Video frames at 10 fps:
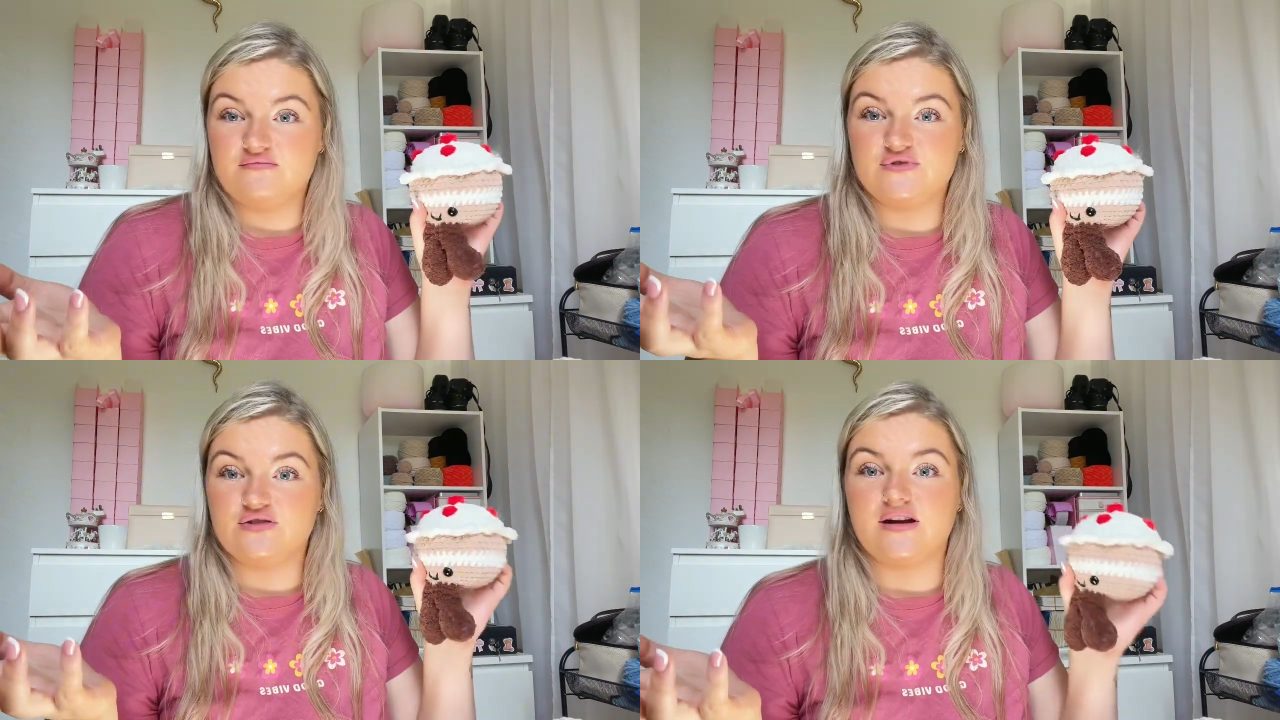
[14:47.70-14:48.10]

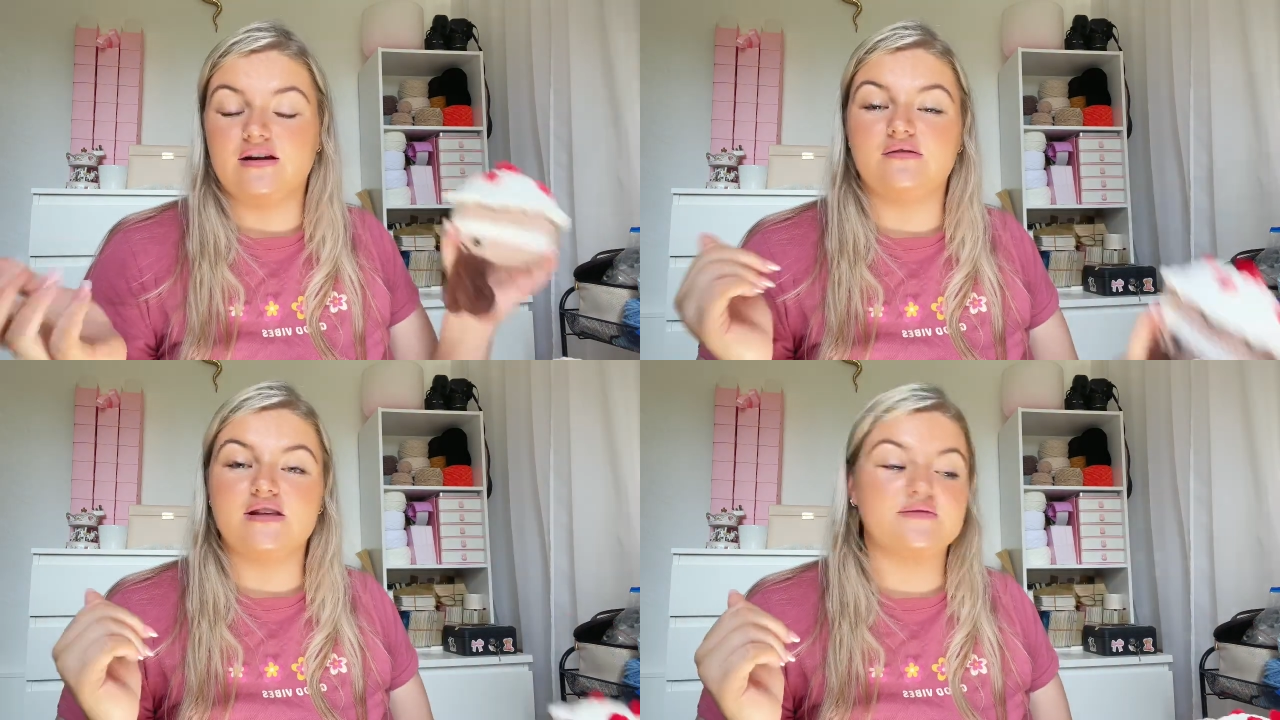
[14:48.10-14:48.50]
done
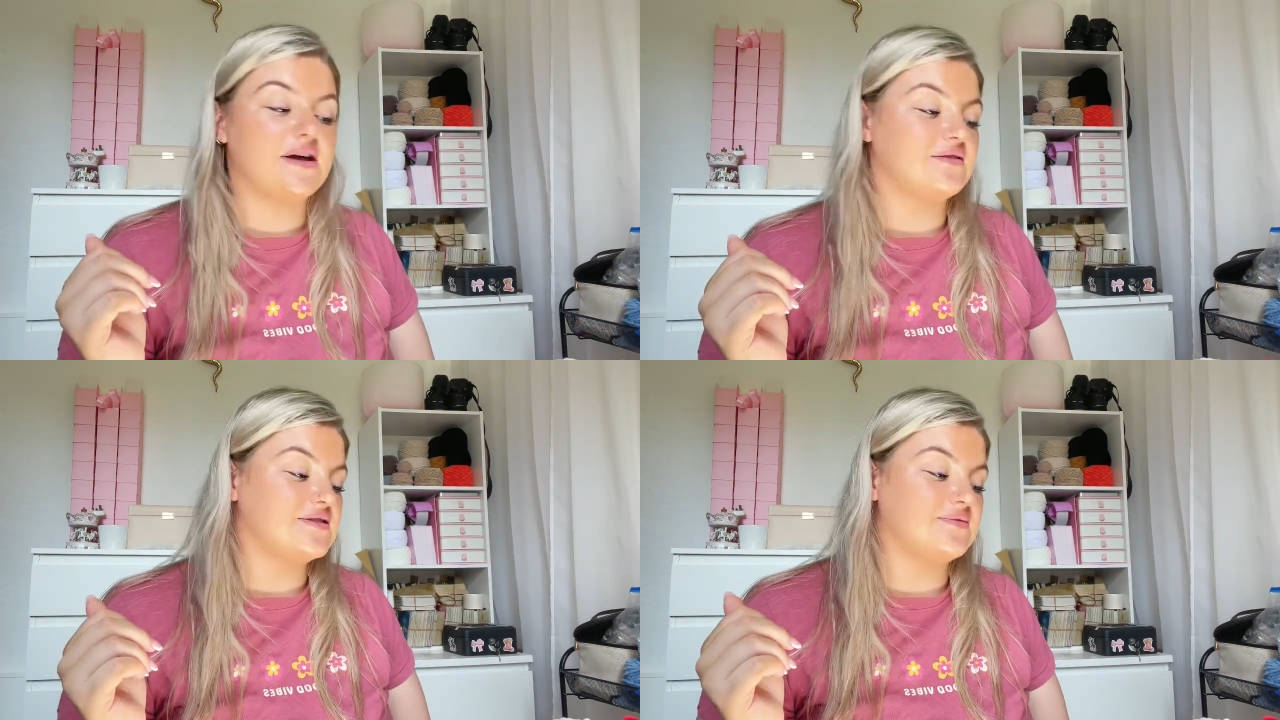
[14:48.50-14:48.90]
any of these
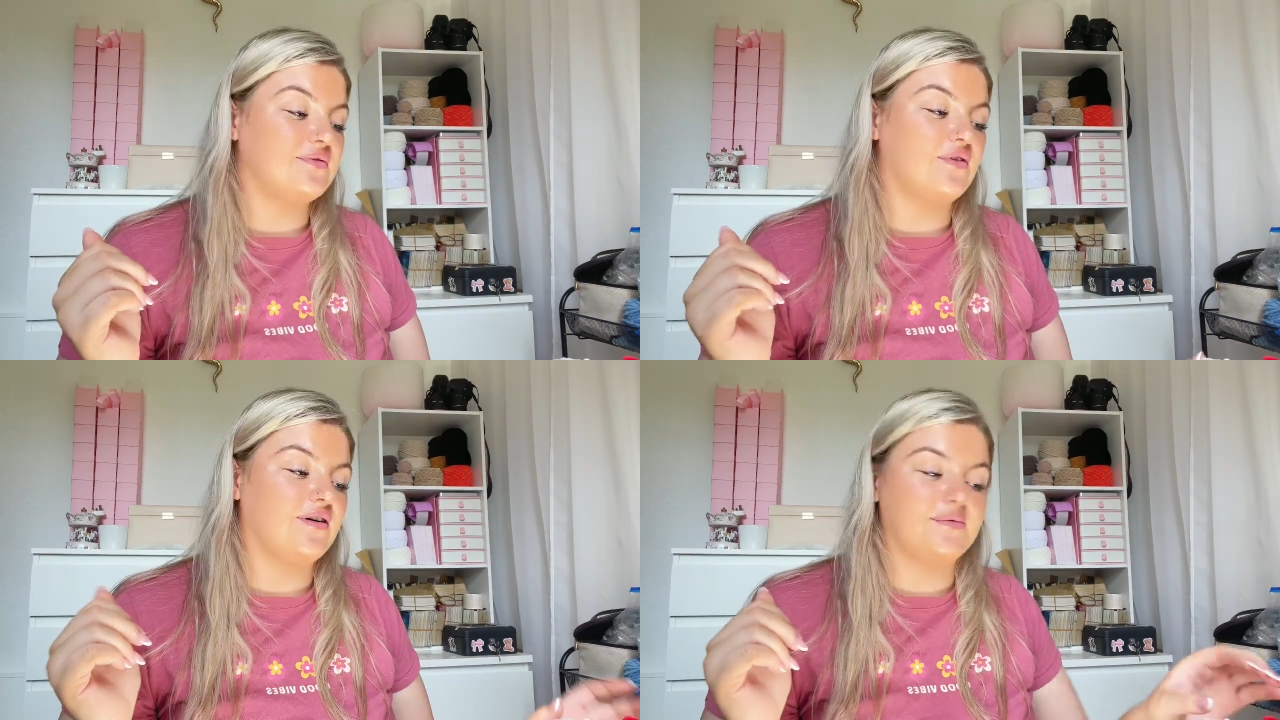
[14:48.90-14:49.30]
patterns
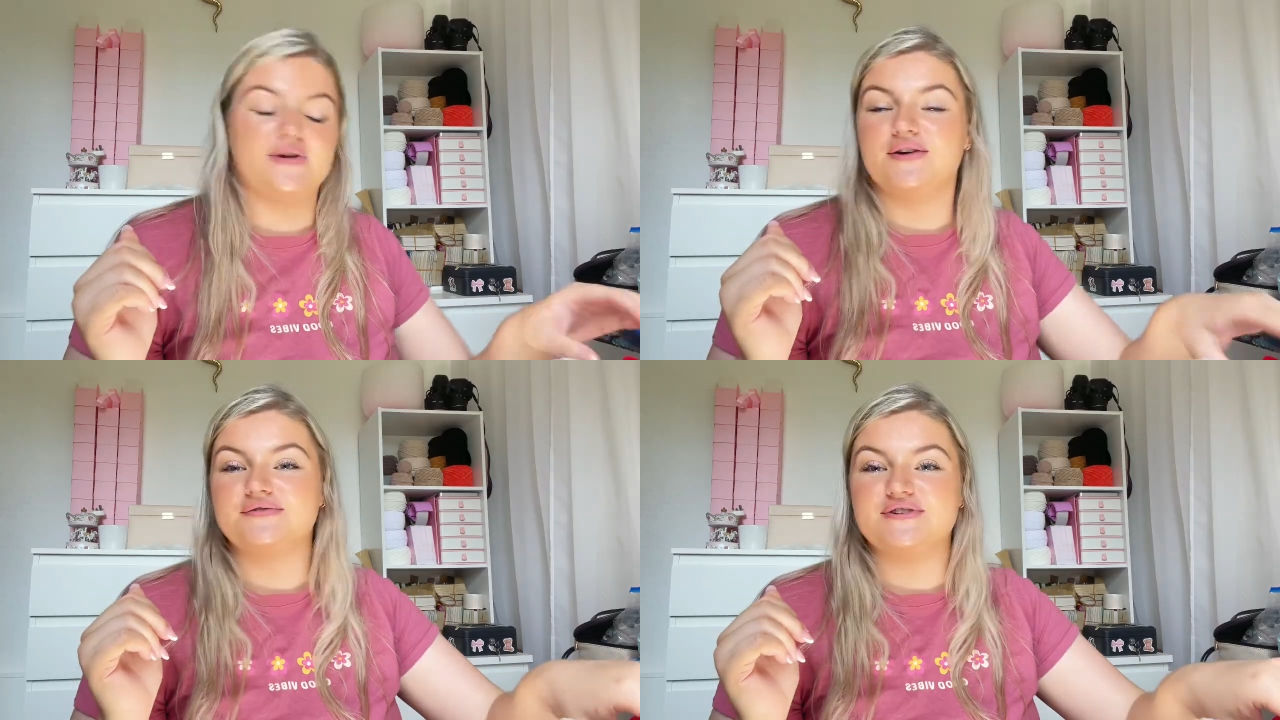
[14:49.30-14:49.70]
before, I would
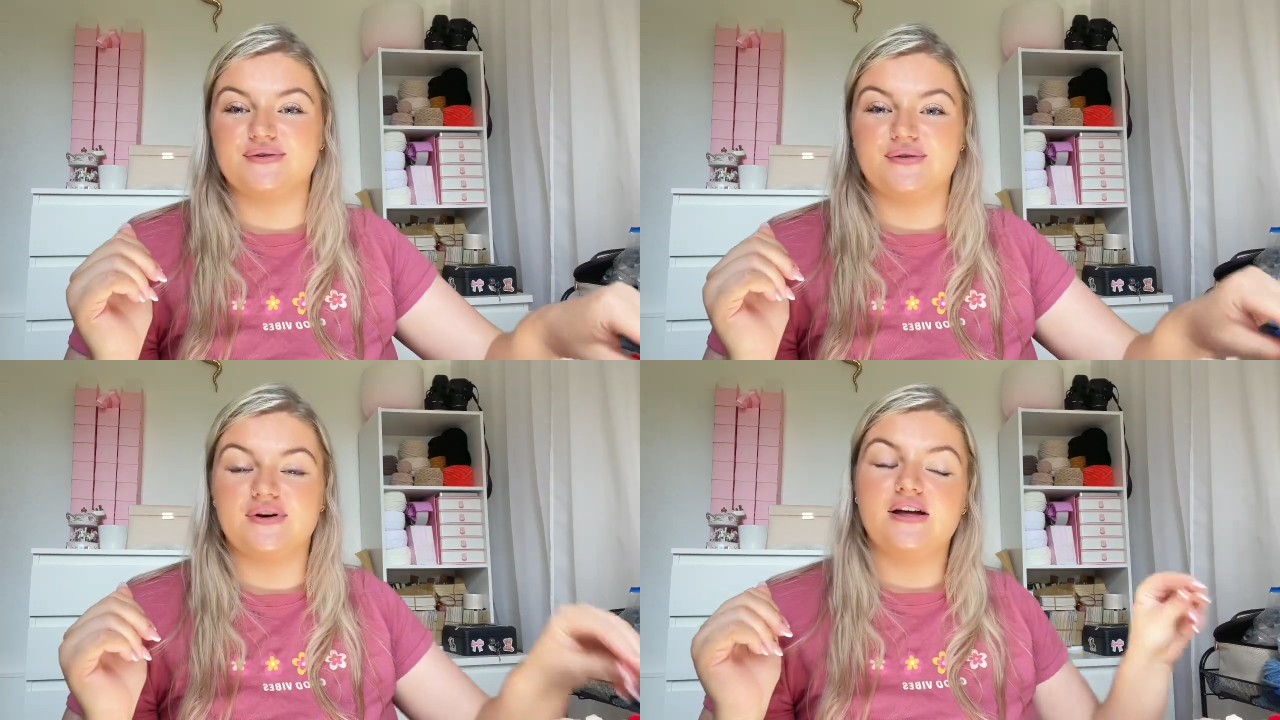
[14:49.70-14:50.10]
love to
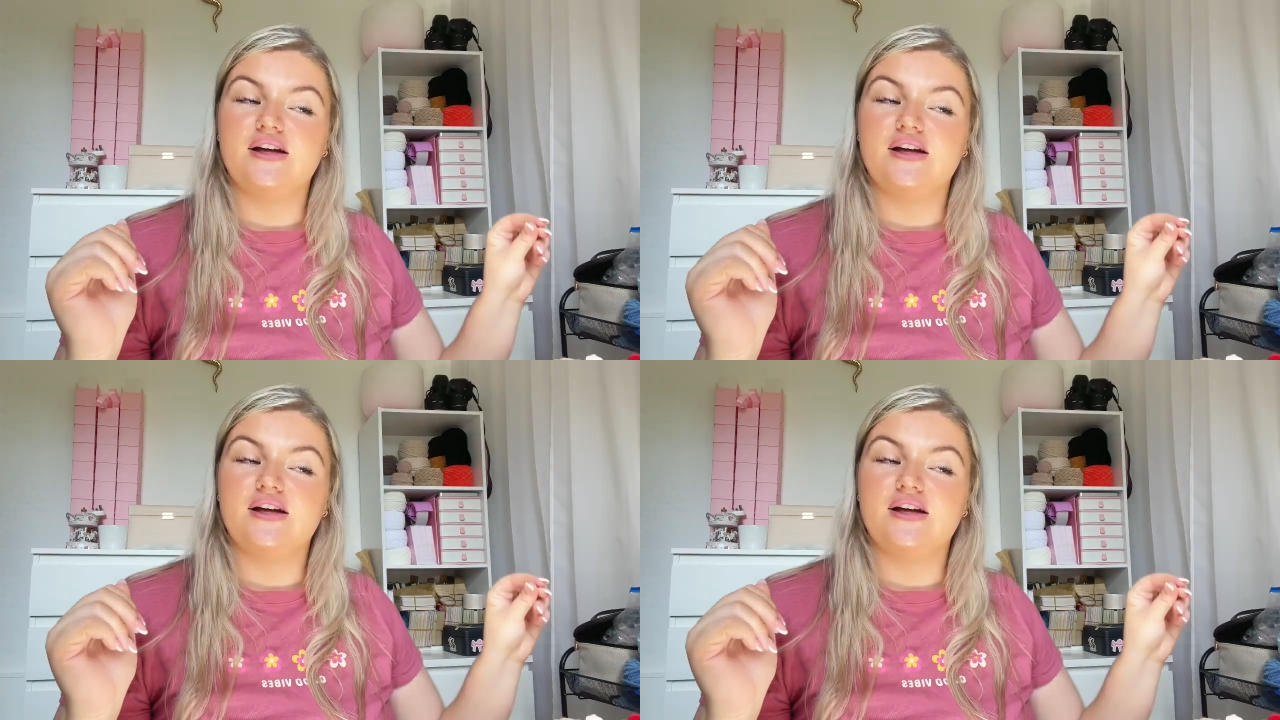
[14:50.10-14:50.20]
know